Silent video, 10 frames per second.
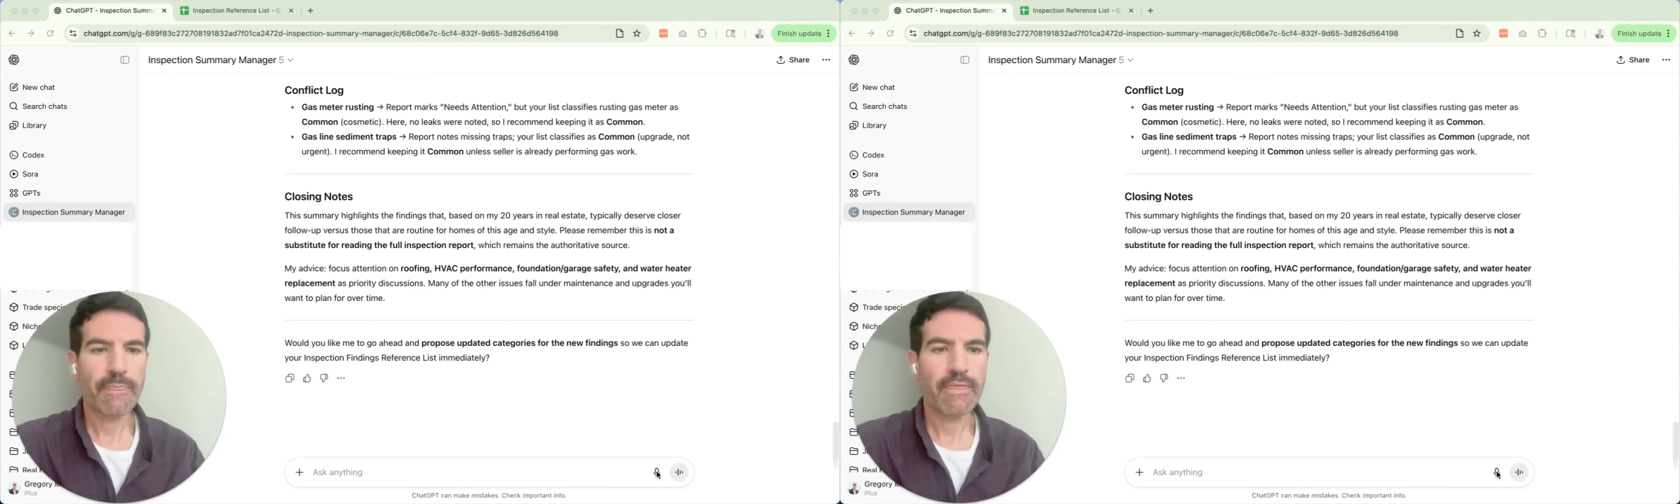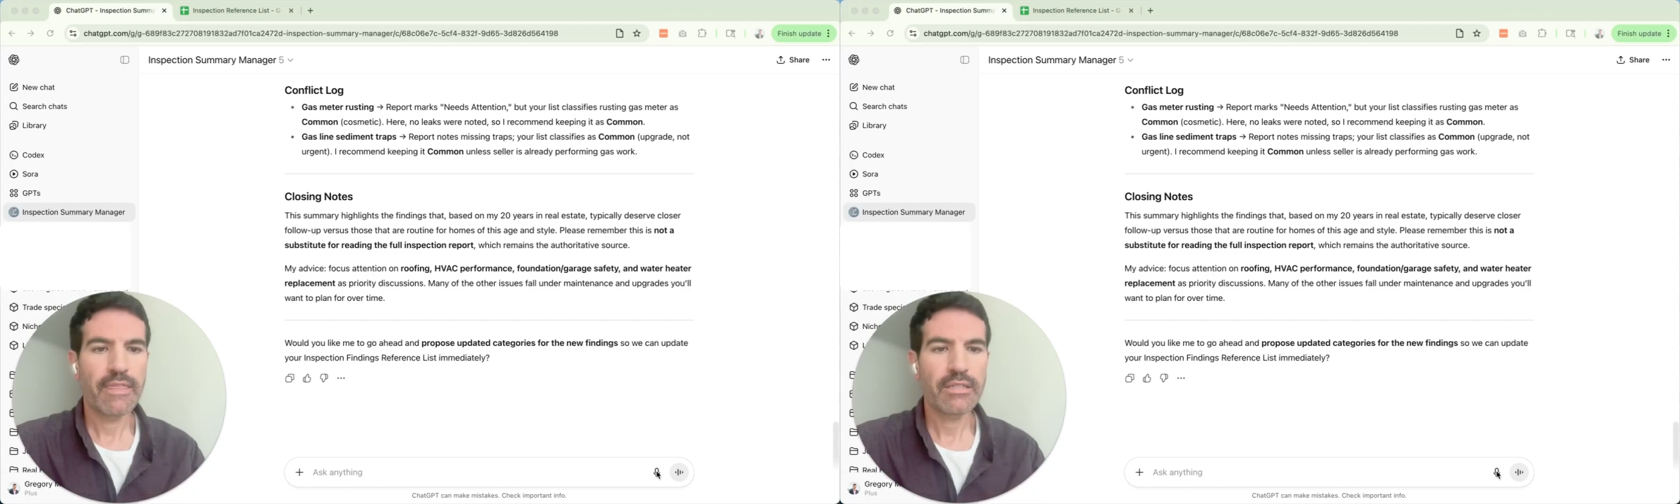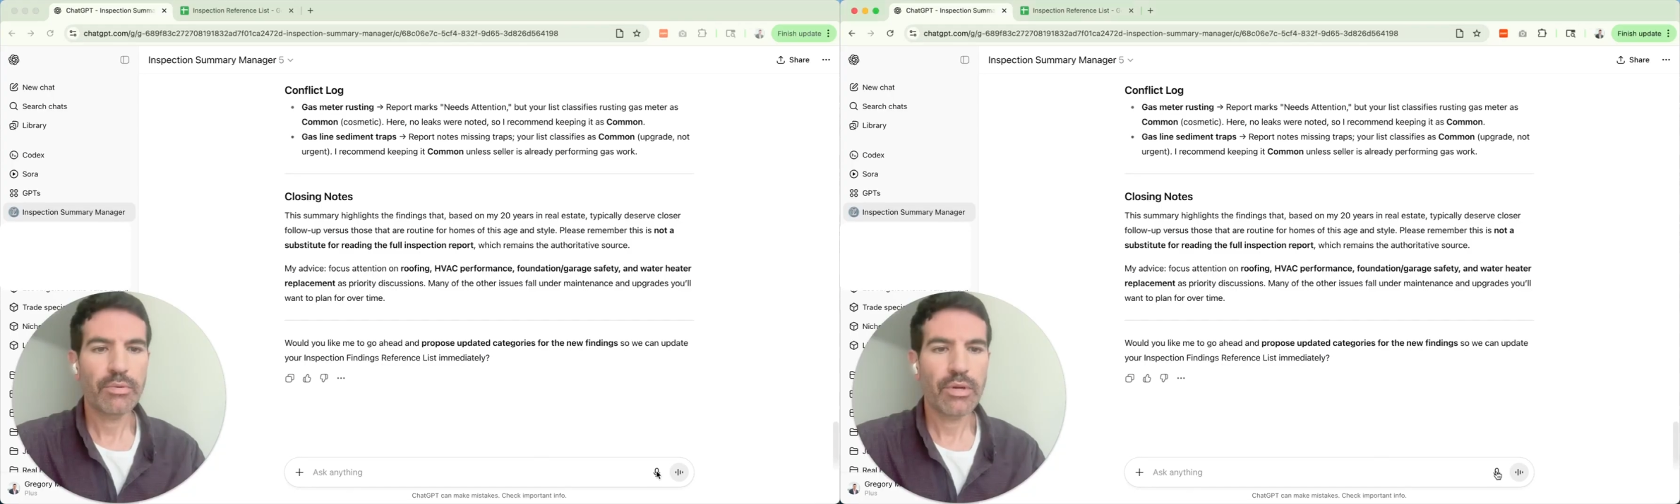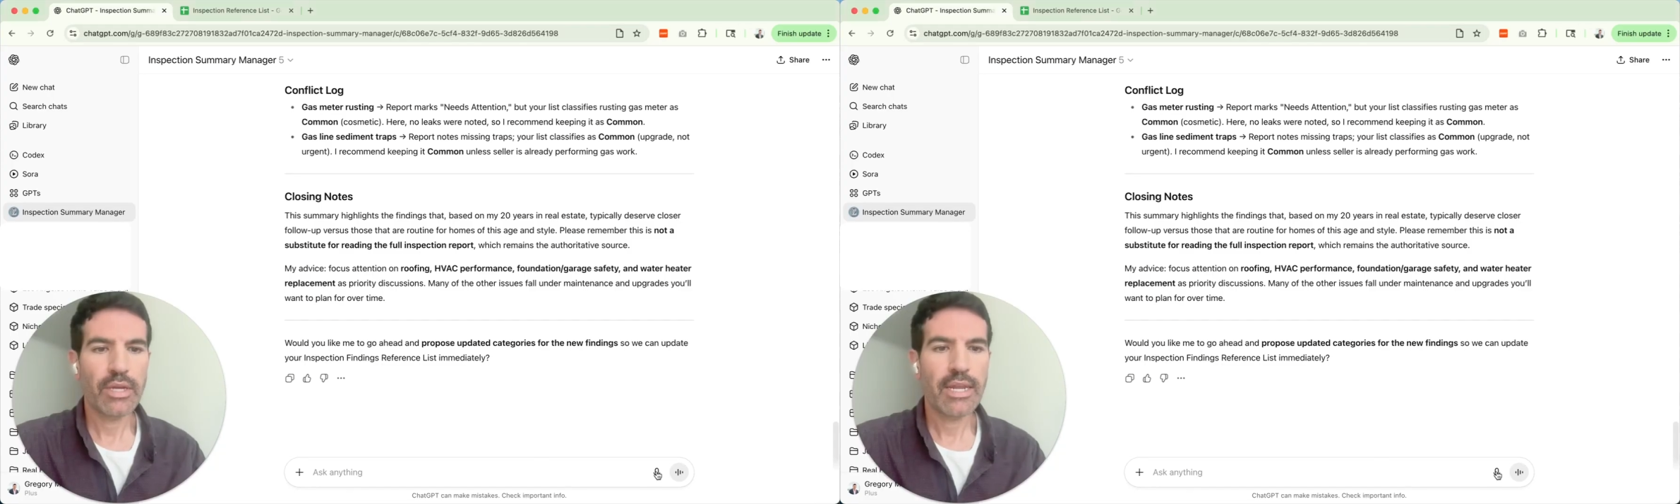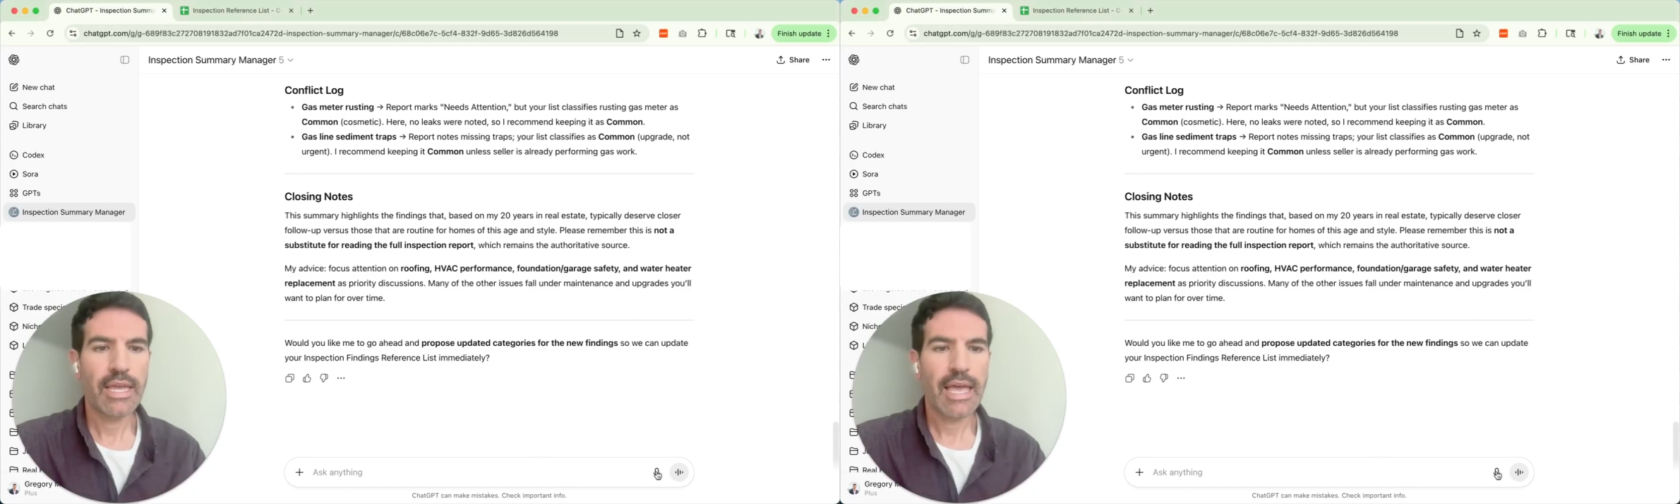At this
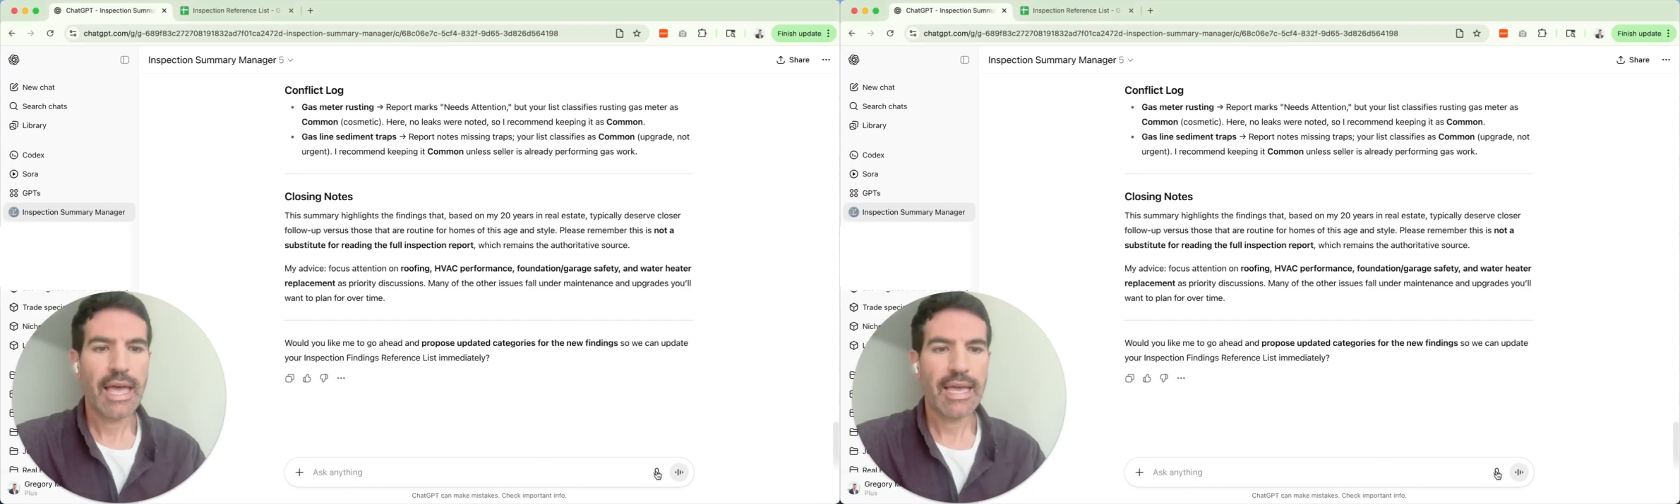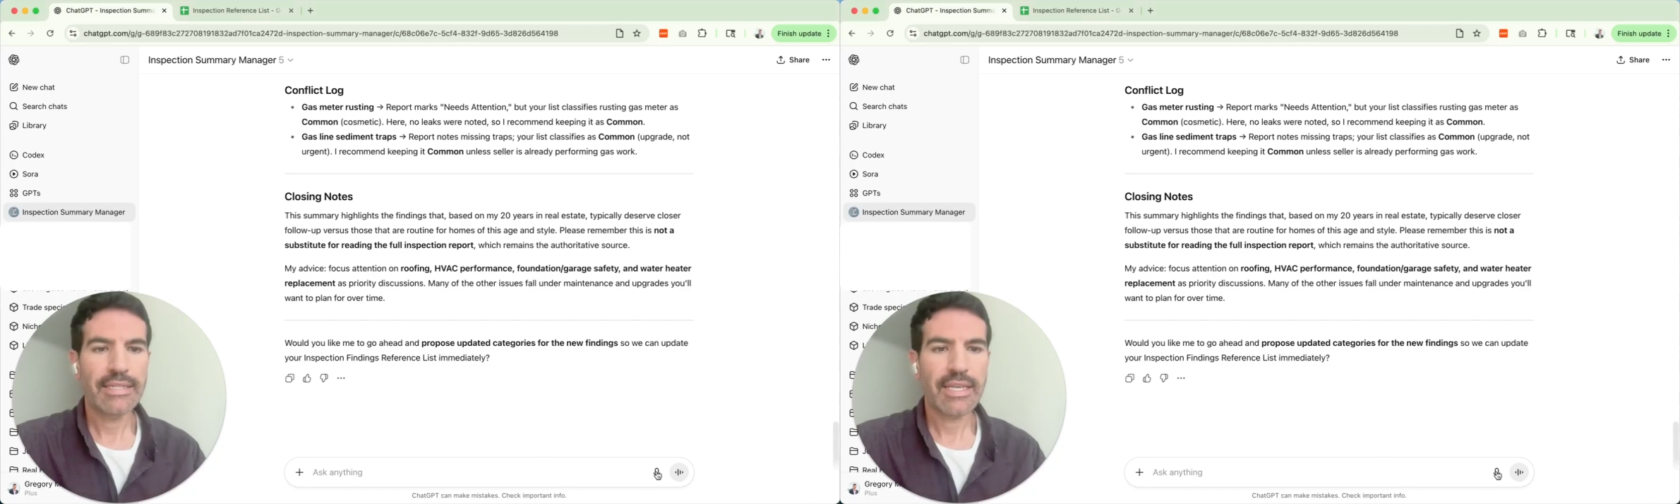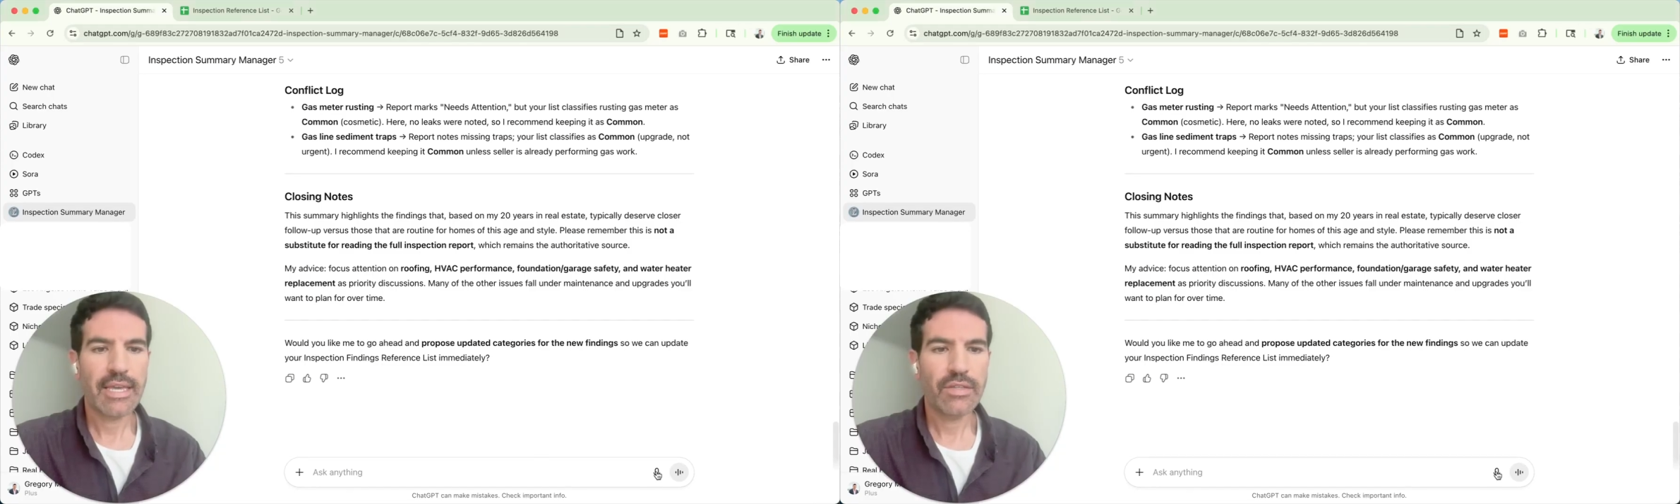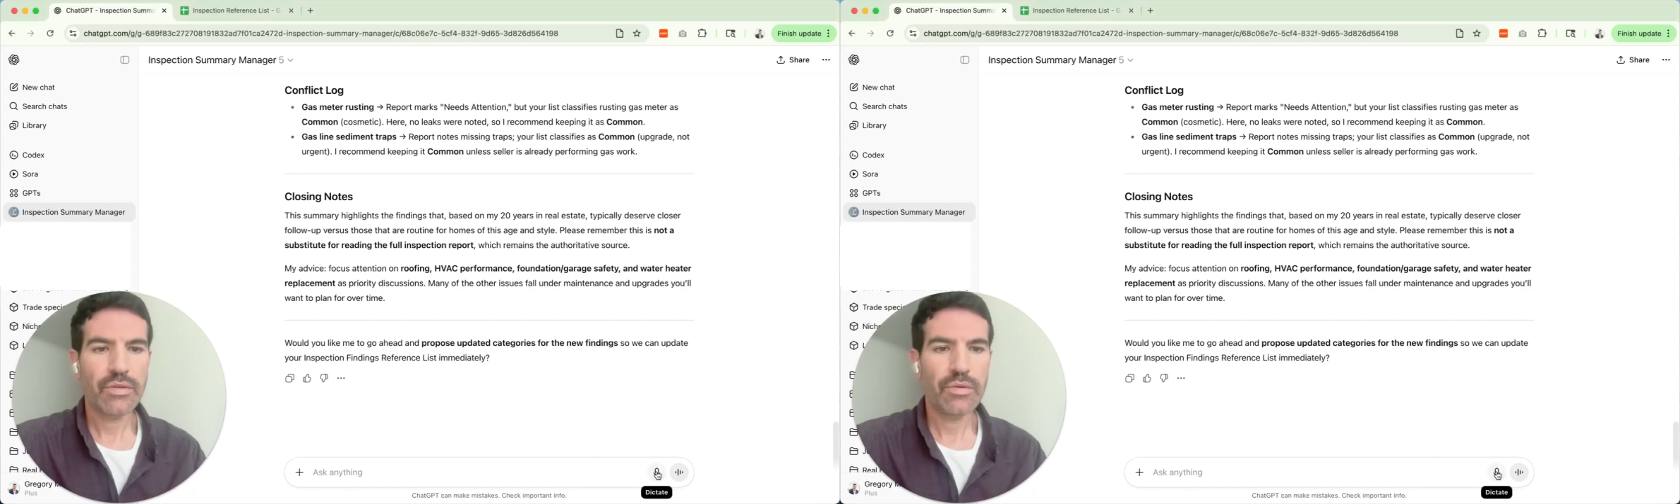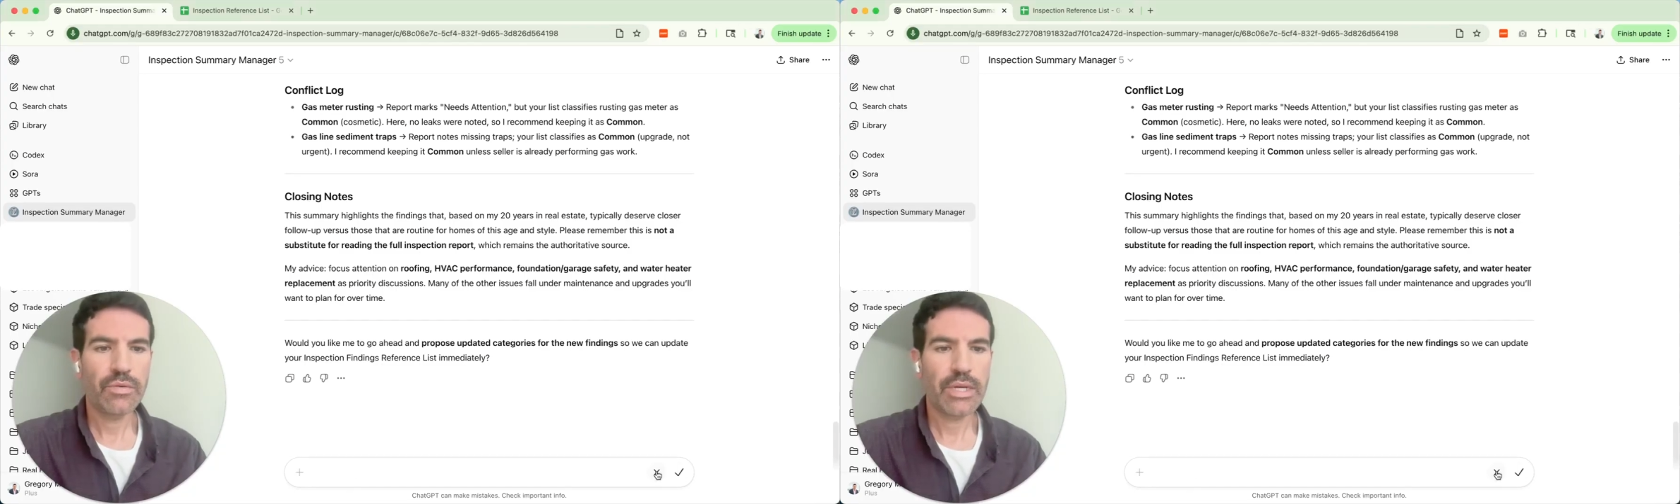point, I say
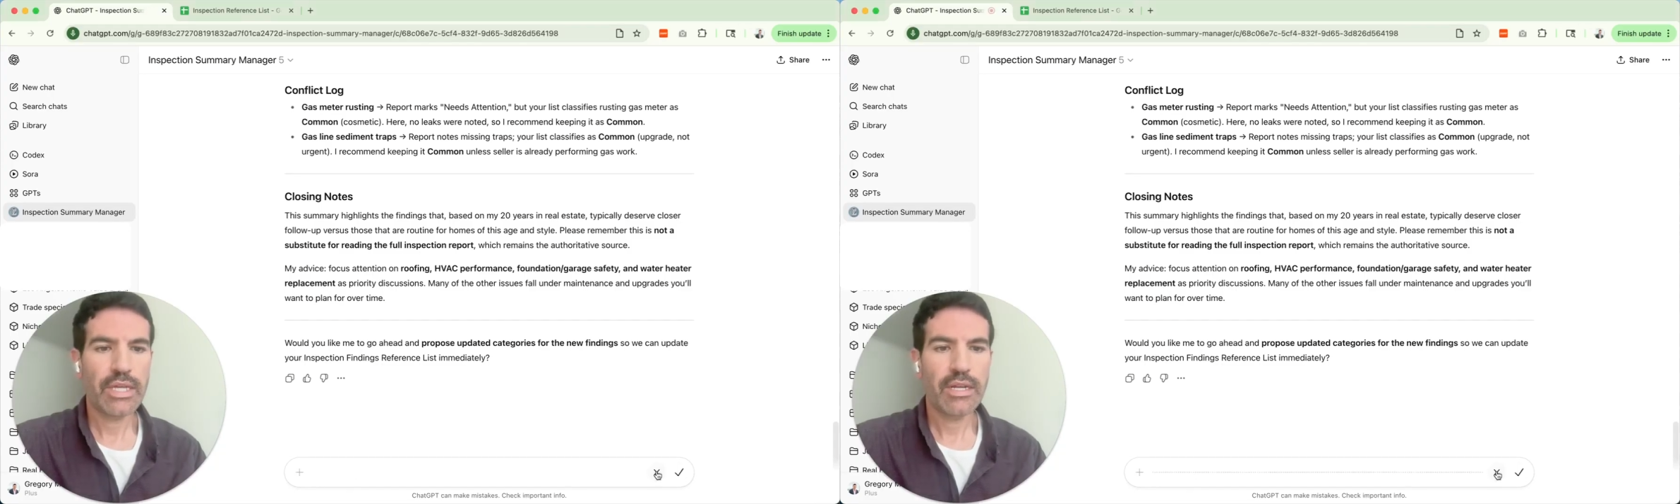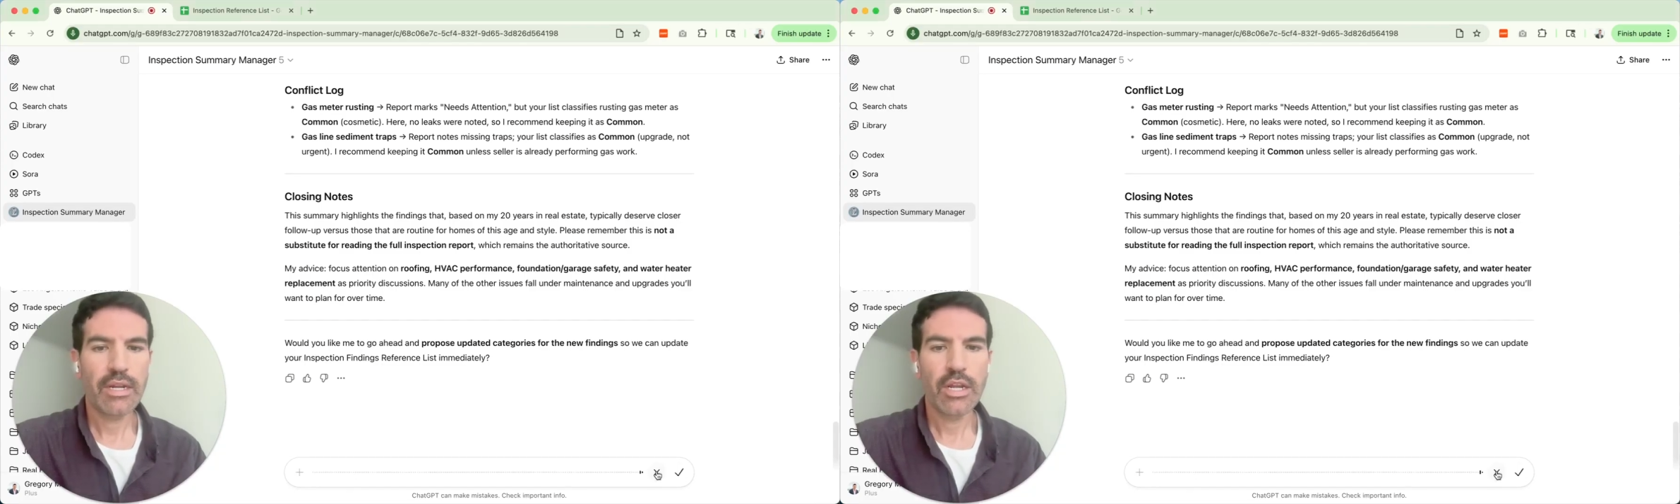to it,